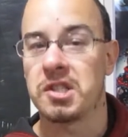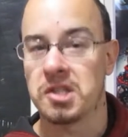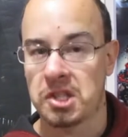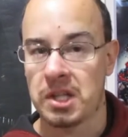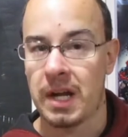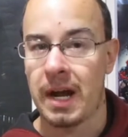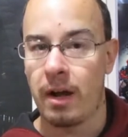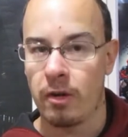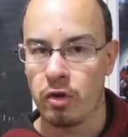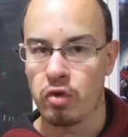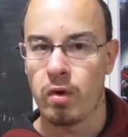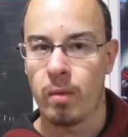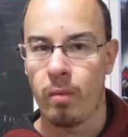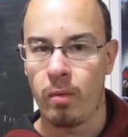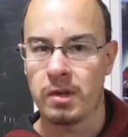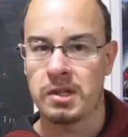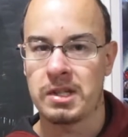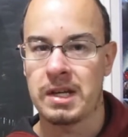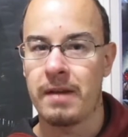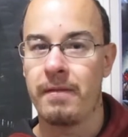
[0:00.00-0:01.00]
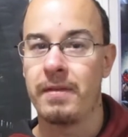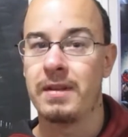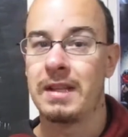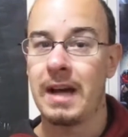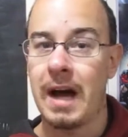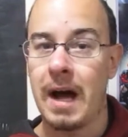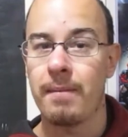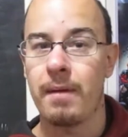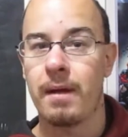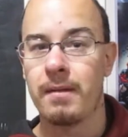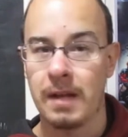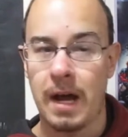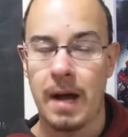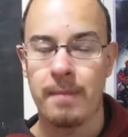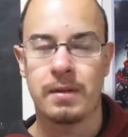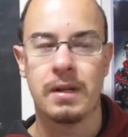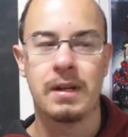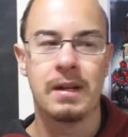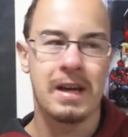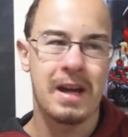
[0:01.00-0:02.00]
styles DreamWorks kind of
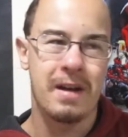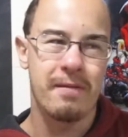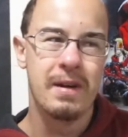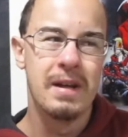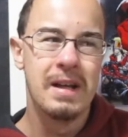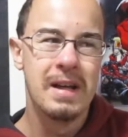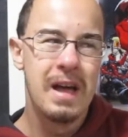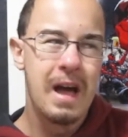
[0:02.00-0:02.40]
adopted and kind of,